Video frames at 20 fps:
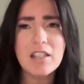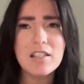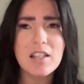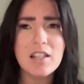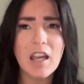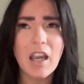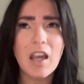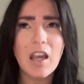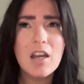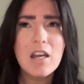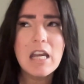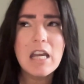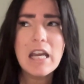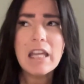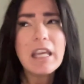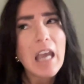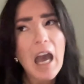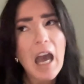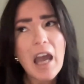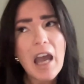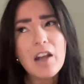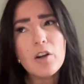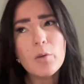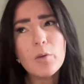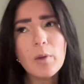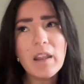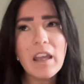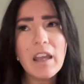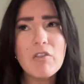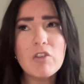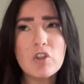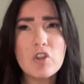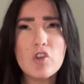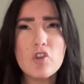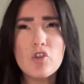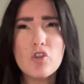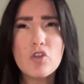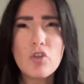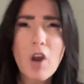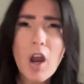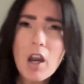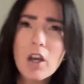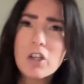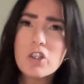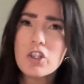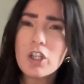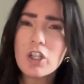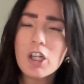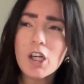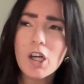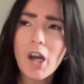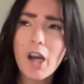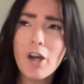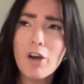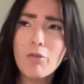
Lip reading: And he's like, "Yeah, I don't really have a structure.